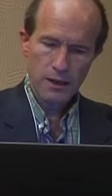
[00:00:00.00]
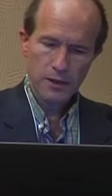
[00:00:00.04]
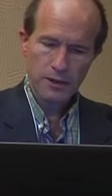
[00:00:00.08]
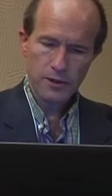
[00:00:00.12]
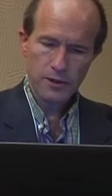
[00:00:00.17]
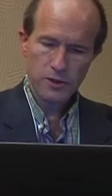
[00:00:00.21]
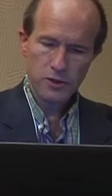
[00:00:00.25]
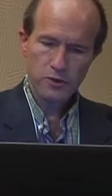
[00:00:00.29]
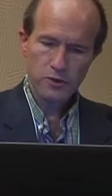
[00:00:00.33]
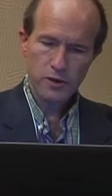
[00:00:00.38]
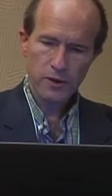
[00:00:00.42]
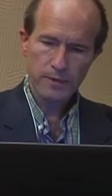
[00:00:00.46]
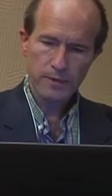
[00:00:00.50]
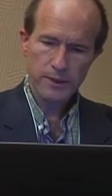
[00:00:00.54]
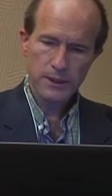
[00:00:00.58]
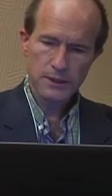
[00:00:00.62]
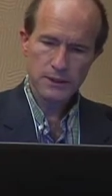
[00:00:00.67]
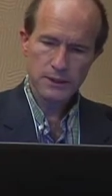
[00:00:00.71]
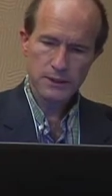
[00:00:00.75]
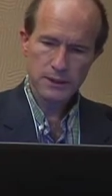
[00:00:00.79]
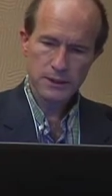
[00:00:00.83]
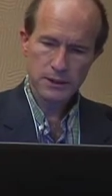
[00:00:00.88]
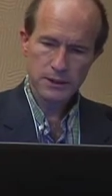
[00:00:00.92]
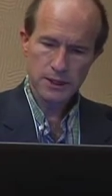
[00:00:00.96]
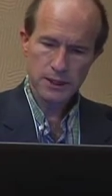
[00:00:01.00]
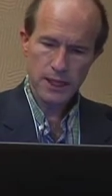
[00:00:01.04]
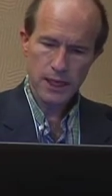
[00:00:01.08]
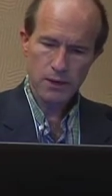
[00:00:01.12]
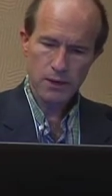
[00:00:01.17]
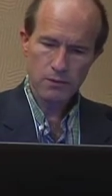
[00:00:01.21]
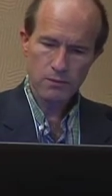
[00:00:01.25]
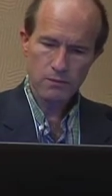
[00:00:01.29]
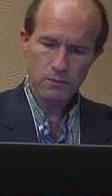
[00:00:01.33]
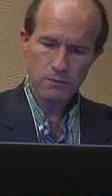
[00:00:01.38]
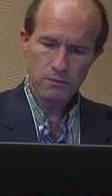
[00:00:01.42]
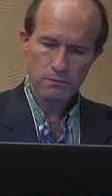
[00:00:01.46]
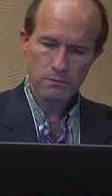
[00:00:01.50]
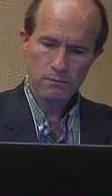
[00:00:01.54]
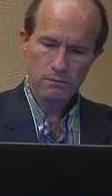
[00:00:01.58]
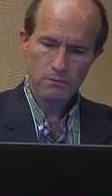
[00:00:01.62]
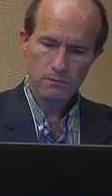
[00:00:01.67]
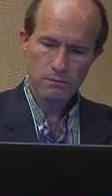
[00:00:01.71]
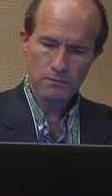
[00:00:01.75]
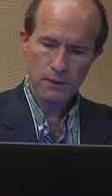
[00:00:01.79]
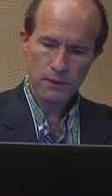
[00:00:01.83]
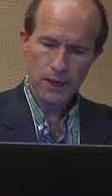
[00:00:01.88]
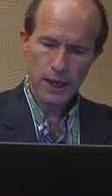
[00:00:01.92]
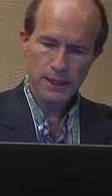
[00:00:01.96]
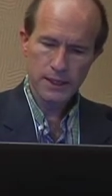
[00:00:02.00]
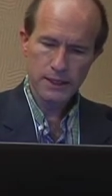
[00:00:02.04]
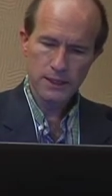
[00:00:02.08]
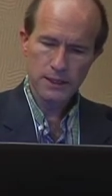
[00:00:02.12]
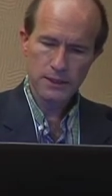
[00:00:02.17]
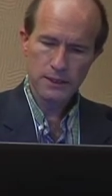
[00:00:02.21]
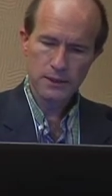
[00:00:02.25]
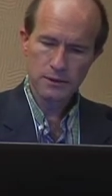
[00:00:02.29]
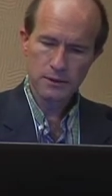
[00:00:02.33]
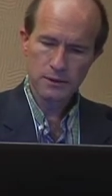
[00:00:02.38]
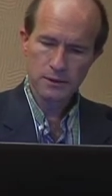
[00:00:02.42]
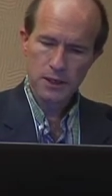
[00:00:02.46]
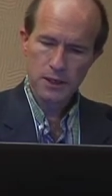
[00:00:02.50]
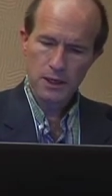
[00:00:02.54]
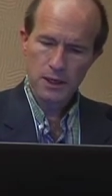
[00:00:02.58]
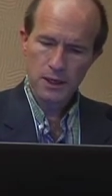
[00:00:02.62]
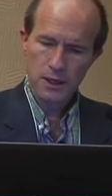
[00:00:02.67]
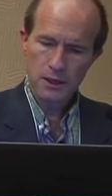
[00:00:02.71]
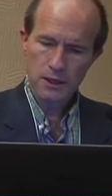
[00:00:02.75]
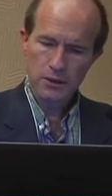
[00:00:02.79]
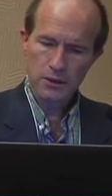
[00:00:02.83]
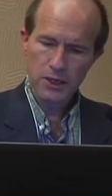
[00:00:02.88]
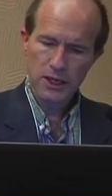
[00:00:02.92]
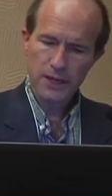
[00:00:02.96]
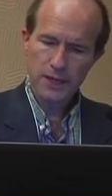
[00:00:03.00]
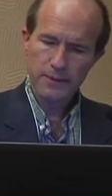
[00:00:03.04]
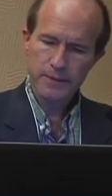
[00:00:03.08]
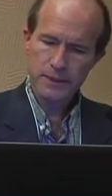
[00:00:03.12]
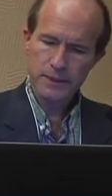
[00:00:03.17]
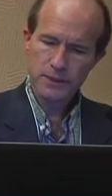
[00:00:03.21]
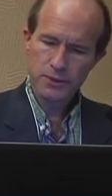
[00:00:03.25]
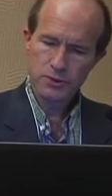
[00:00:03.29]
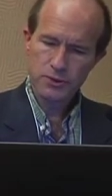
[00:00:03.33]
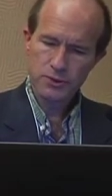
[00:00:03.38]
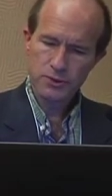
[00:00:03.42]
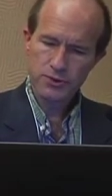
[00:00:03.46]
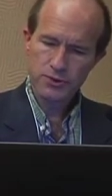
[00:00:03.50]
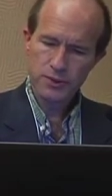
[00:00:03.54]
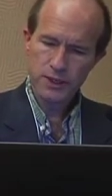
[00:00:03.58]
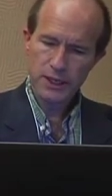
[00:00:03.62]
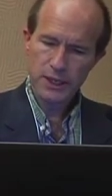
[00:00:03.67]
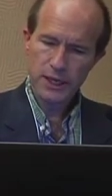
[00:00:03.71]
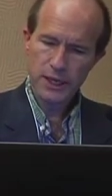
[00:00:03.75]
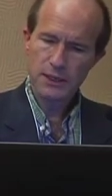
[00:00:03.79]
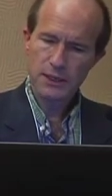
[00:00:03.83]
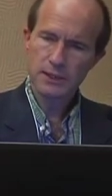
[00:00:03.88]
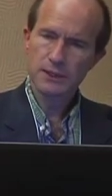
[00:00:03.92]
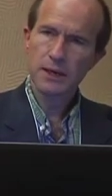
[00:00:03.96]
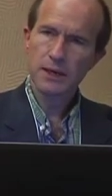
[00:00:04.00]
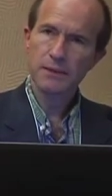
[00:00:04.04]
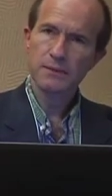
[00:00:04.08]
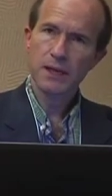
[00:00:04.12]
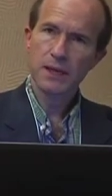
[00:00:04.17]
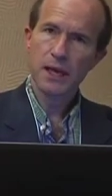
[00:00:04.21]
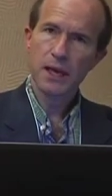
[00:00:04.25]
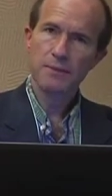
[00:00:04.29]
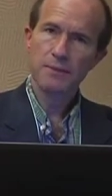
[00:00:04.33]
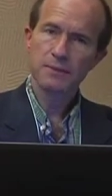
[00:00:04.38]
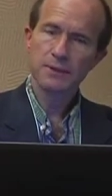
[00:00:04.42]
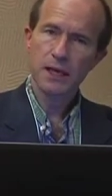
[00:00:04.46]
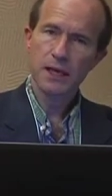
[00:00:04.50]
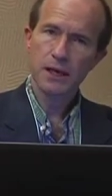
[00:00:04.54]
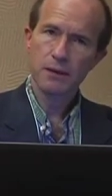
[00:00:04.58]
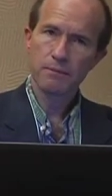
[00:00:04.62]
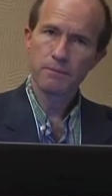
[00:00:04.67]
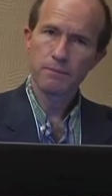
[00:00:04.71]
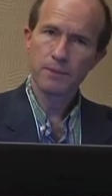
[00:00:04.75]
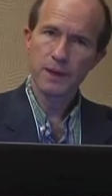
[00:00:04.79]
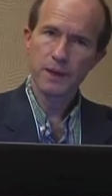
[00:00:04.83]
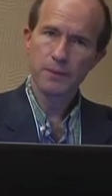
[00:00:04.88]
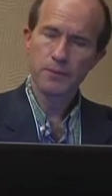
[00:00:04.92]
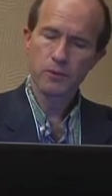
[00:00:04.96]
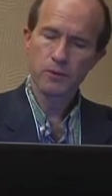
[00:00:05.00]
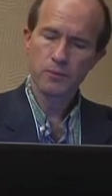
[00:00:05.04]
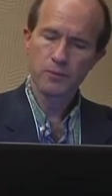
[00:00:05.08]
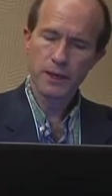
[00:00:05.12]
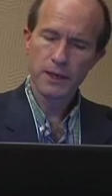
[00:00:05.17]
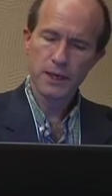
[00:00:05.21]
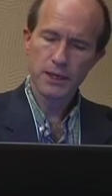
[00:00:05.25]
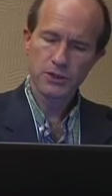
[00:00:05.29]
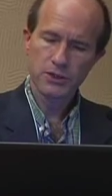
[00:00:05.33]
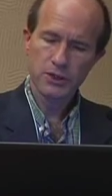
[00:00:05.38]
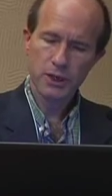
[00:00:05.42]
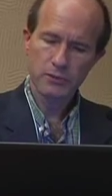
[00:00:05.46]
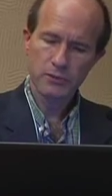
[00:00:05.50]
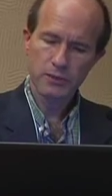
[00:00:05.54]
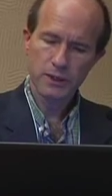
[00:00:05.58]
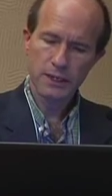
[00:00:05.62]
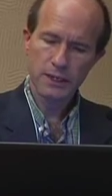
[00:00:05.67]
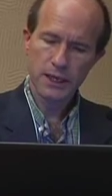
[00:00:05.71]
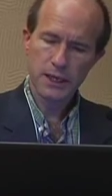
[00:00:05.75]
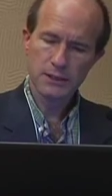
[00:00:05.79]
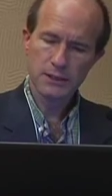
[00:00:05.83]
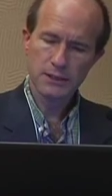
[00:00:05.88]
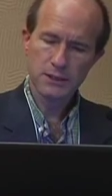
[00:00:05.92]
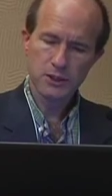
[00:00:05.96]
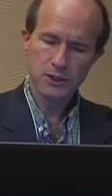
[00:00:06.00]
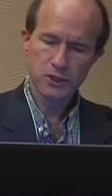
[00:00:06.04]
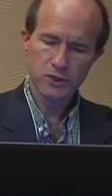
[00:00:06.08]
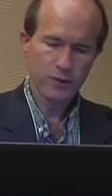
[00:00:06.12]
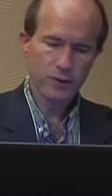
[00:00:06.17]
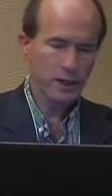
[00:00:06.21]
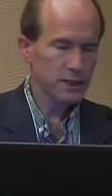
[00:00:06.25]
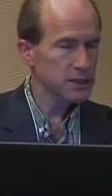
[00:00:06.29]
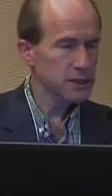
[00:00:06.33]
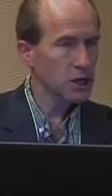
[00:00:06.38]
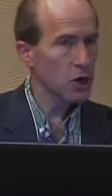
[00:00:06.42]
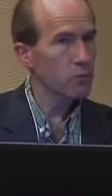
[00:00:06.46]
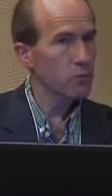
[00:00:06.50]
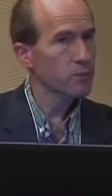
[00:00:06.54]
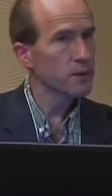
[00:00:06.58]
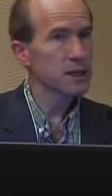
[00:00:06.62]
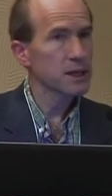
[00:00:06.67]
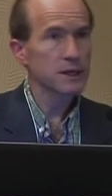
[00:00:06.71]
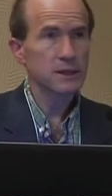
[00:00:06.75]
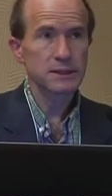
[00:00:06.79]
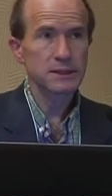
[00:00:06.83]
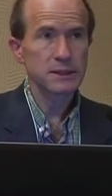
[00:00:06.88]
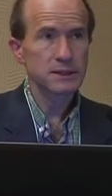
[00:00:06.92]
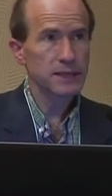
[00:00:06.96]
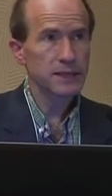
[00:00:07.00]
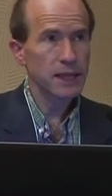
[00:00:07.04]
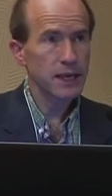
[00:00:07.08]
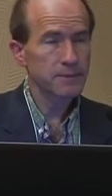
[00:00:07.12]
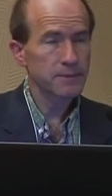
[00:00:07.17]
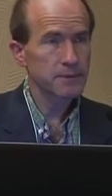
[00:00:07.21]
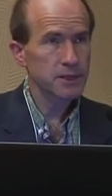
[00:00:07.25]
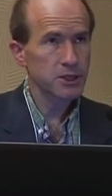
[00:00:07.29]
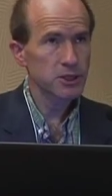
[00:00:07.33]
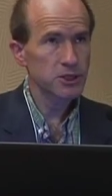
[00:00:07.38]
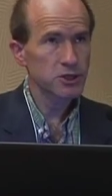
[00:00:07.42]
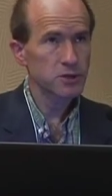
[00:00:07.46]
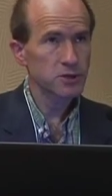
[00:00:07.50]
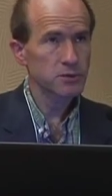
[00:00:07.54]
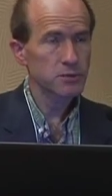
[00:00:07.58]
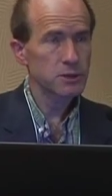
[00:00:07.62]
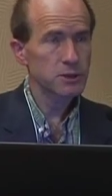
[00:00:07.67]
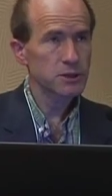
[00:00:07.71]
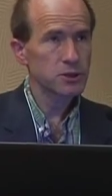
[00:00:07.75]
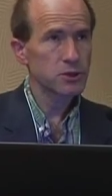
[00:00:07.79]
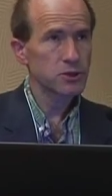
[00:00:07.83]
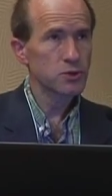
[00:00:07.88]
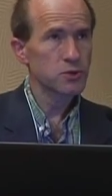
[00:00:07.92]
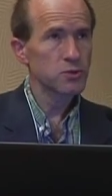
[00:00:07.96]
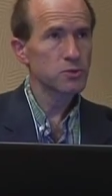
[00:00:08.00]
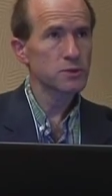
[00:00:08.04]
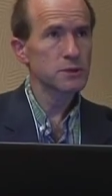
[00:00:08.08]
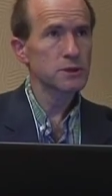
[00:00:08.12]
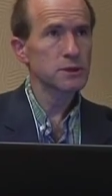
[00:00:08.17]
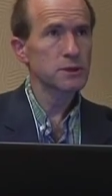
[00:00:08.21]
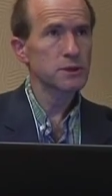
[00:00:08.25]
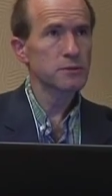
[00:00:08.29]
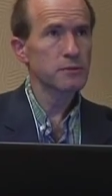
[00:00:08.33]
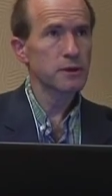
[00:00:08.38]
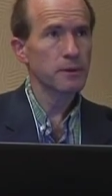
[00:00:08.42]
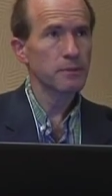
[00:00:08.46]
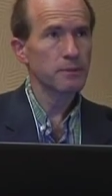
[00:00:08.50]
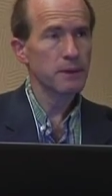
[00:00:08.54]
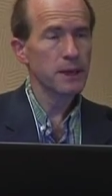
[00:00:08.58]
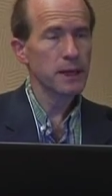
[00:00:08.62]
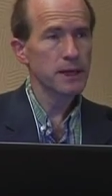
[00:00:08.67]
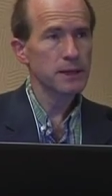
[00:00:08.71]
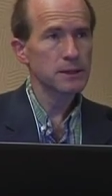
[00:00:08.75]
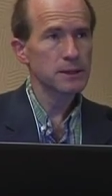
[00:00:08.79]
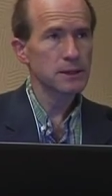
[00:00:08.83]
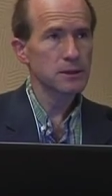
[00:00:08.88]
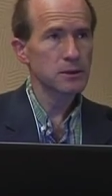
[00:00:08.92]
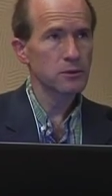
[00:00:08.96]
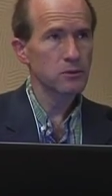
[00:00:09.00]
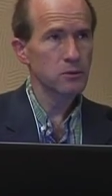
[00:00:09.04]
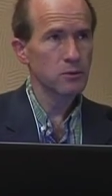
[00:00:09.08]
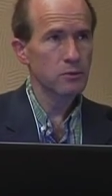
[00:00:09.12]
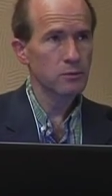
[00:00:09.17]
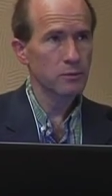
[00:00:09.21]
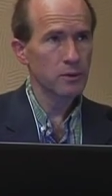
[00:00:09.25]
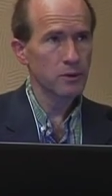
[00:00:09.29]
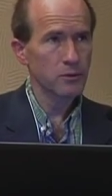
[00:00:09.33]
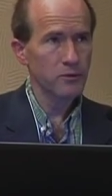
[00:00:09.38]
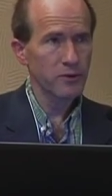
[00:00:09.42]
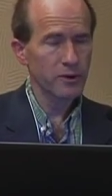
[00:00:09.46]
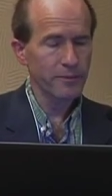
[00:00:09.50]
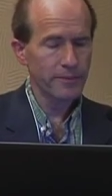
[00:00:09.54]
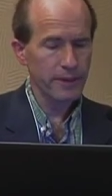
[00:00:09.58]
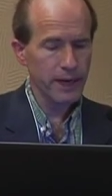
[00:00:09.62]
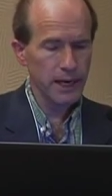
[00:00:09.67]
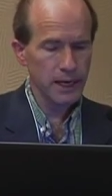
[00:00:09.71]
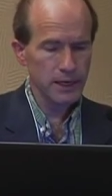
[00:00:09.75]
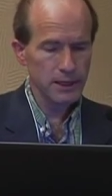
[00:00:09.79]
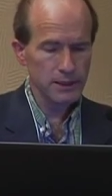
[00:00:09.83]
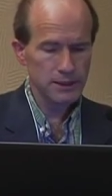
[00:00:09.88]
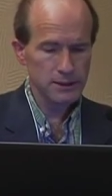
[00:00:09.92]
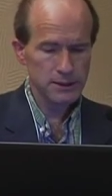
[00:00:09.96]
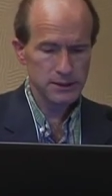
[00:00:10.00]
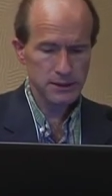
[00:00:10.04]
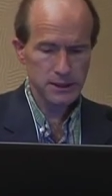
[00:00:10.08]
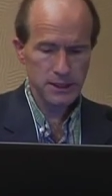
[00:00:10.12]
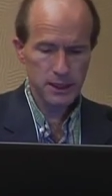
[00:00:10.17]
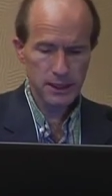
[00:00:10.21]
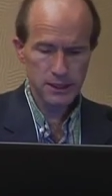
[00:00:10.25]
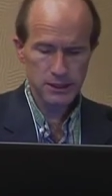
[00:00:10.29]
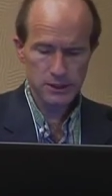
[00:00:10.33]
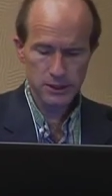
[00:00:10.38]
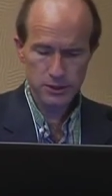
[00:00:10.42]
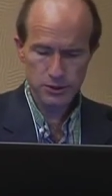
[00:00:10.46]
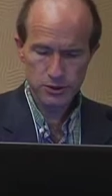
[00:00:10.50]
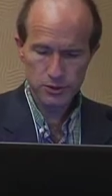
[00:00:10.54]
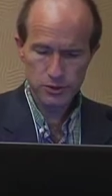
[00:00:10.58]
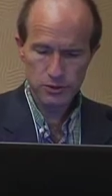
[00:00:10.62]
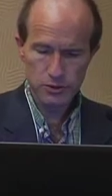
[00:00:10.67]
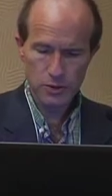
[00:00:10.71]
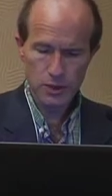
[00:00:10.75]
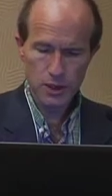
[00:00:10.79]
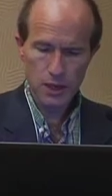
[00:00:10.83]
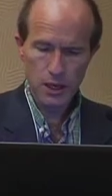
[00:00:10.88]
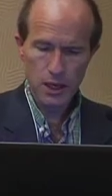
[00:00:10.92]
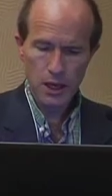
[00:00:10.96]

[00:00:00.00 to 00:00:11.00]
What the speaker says: The treatment is still not ideal. Ligament surgery can sometimes help people, but it generally tends to stretch out because the same tissue is used to replace it or will remodel into that tissue.